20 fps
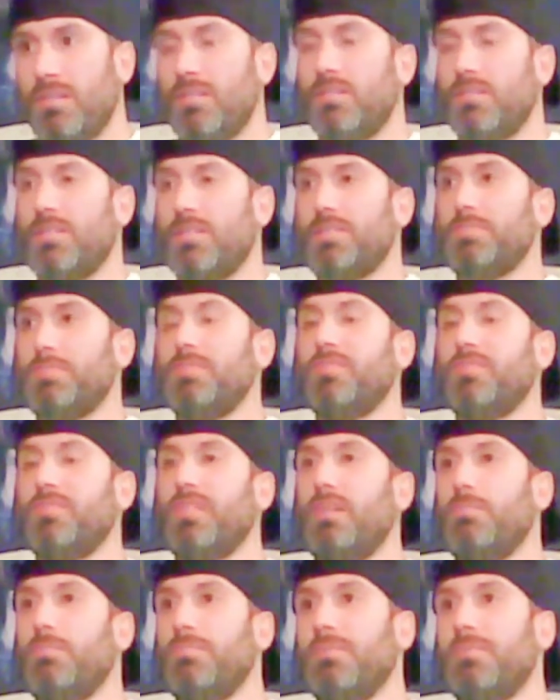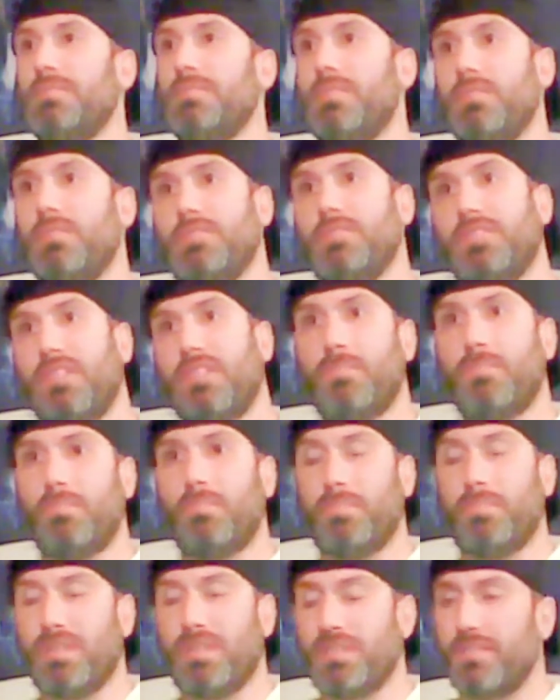let's move up. So
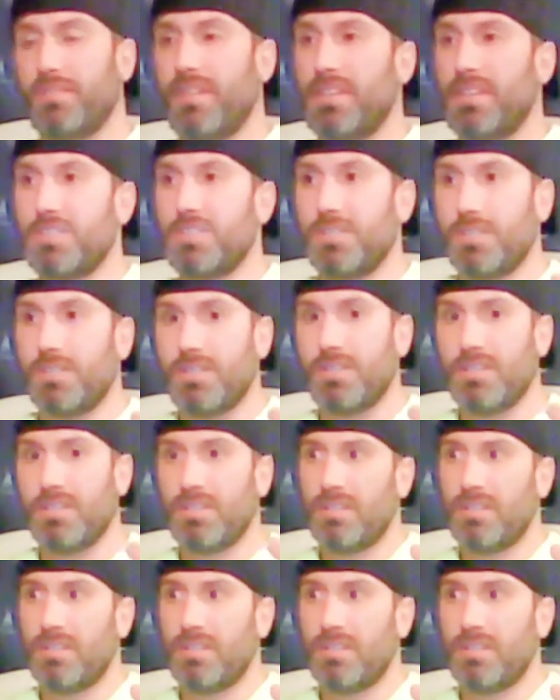self-preservation,